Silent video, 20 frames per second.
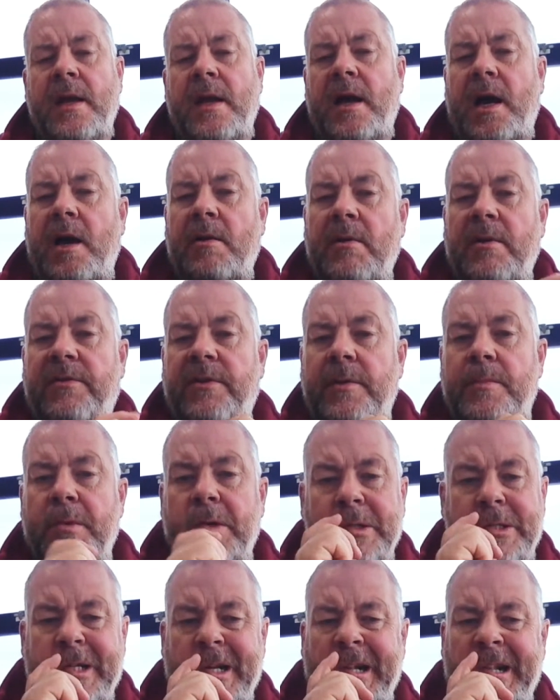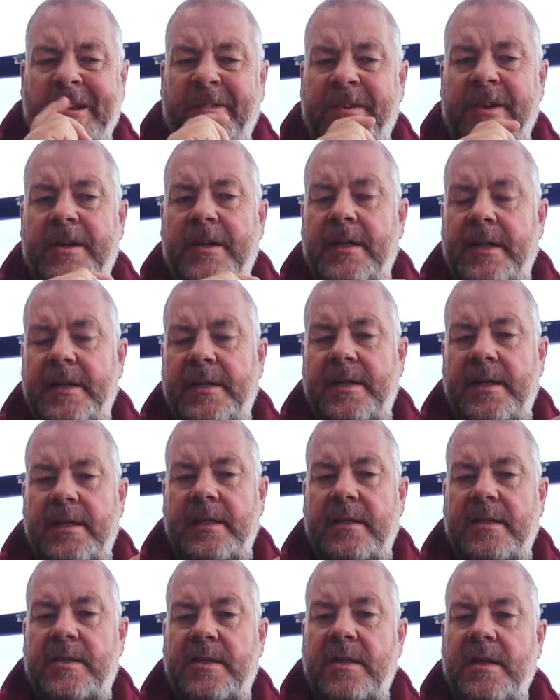However, most clever
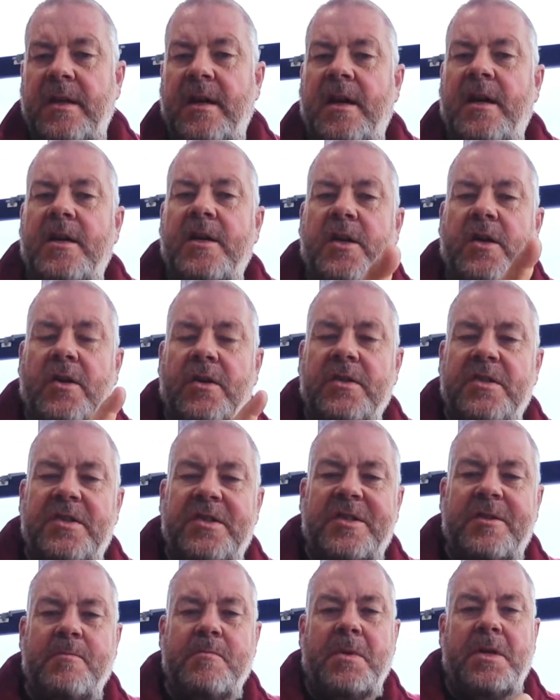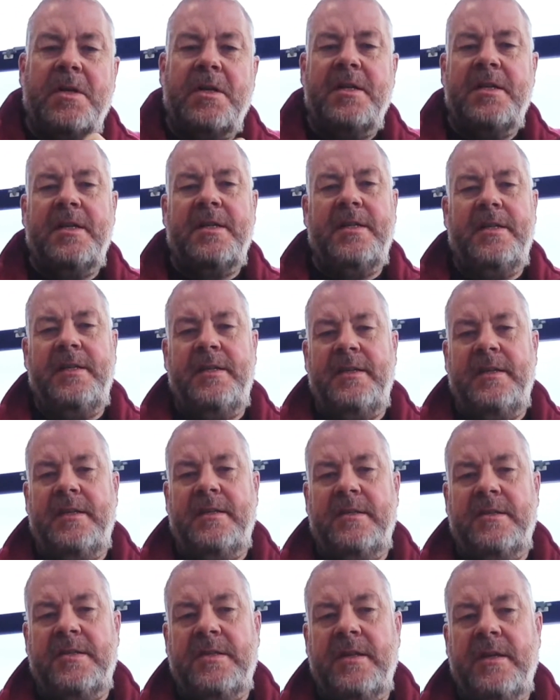ideas are not smart
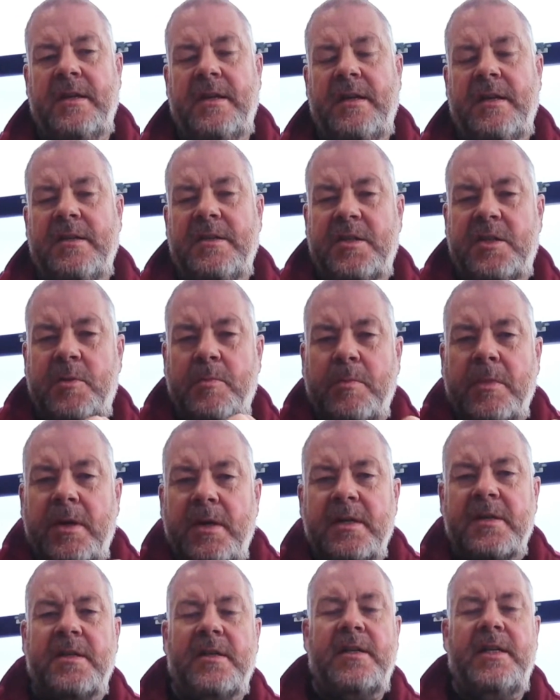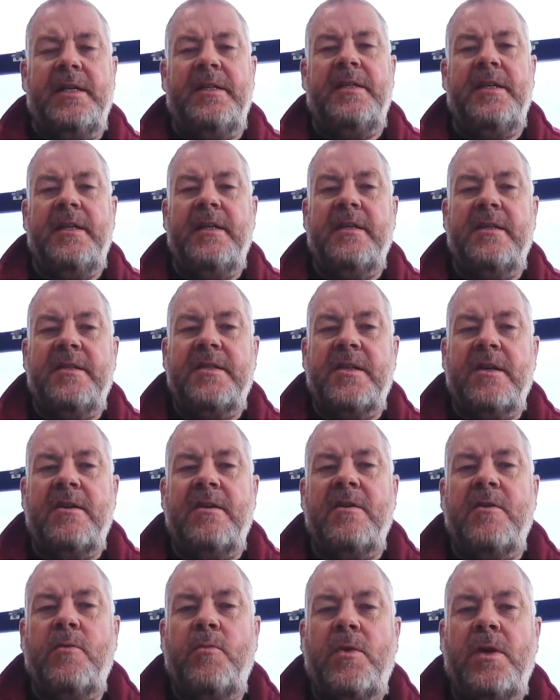ideas. Smart ideas
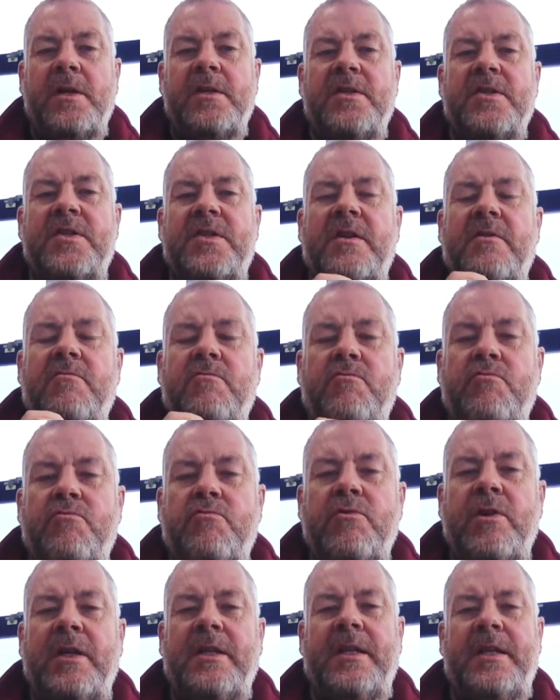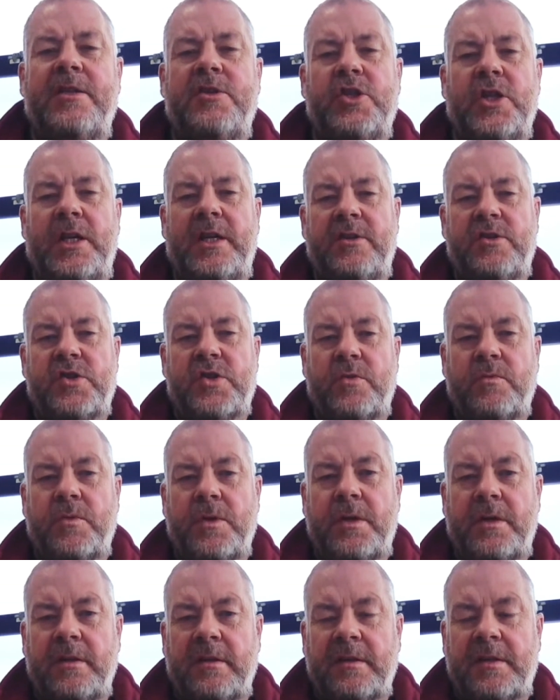are the ones that really change the
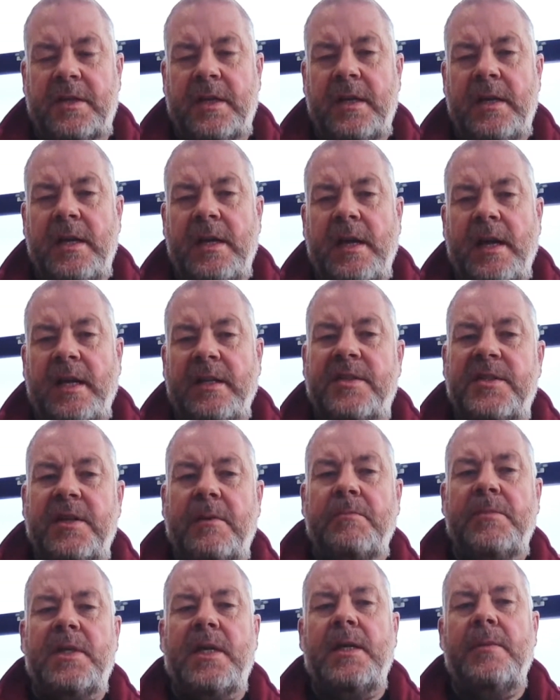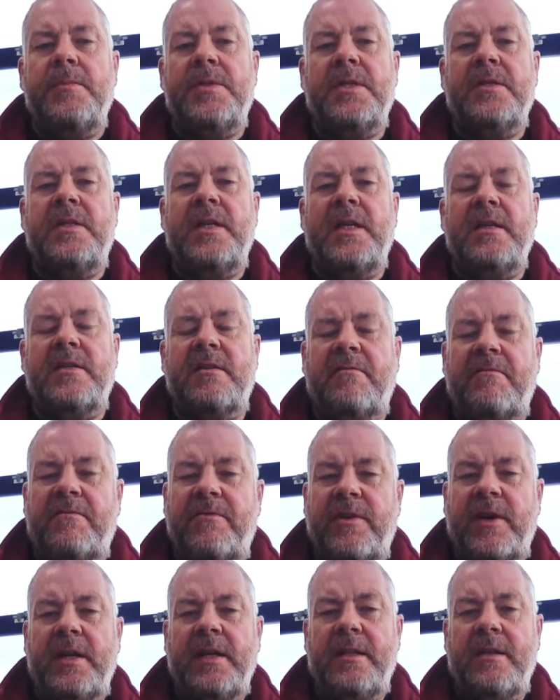world. And sometimes it takes a
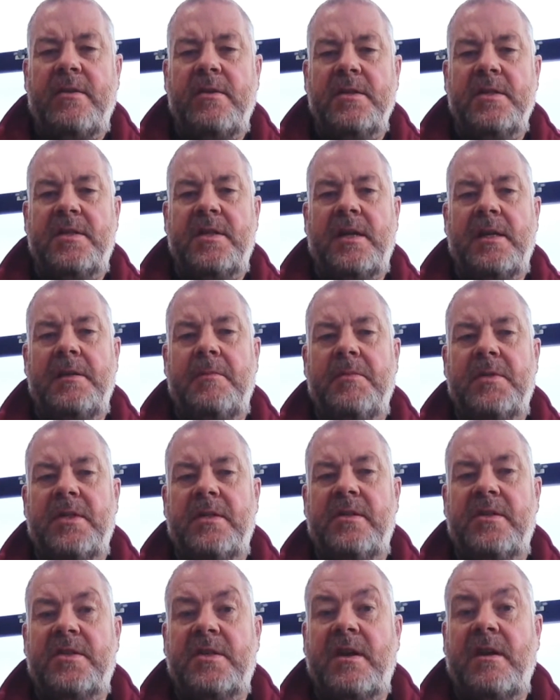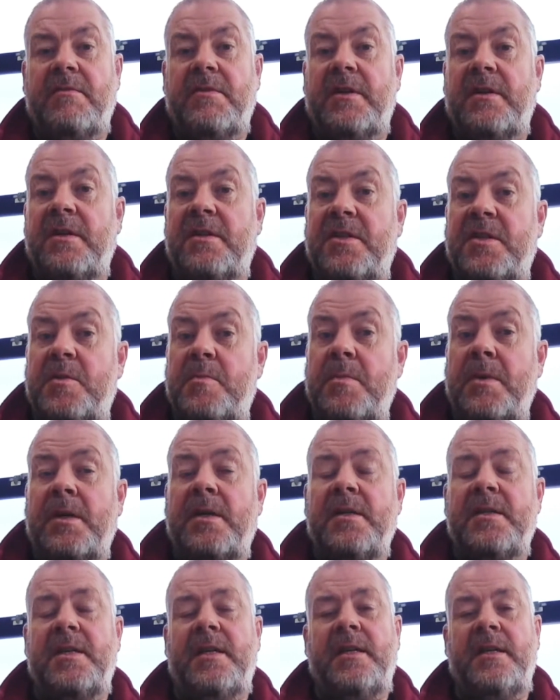very long time to discover a
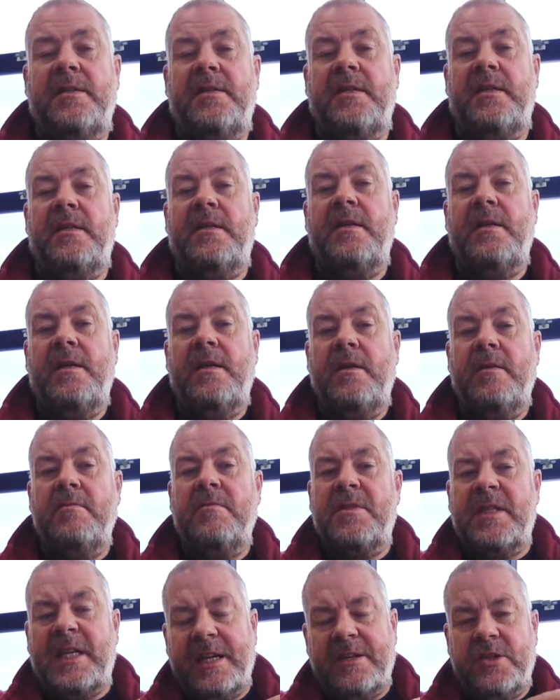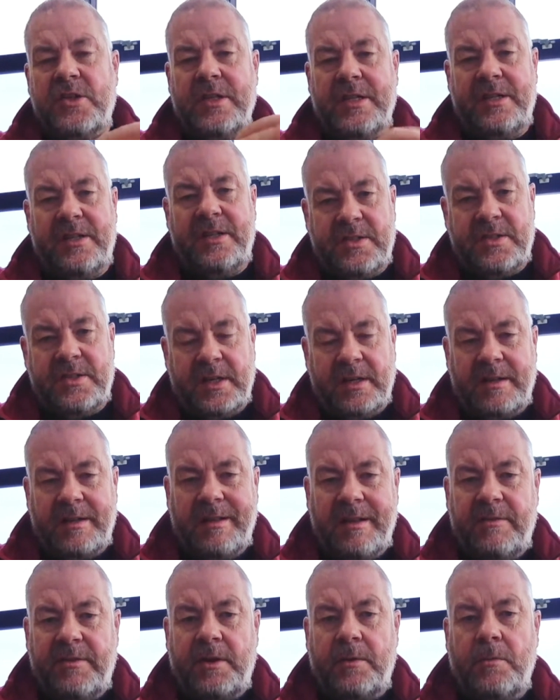smart idea was actually just a
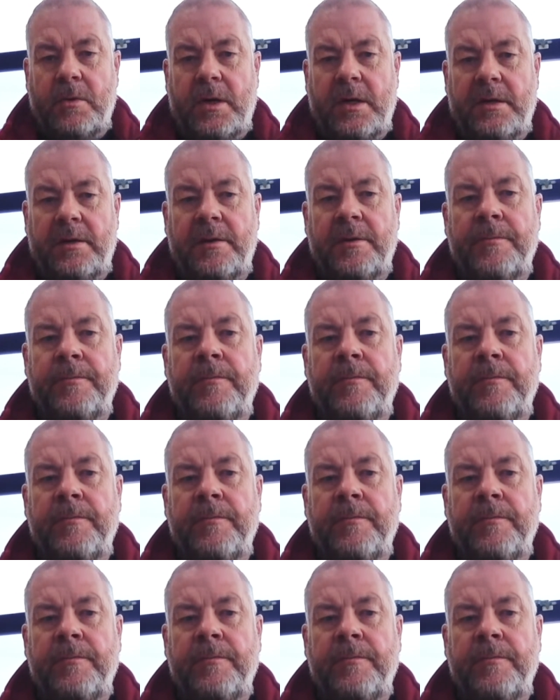clever one.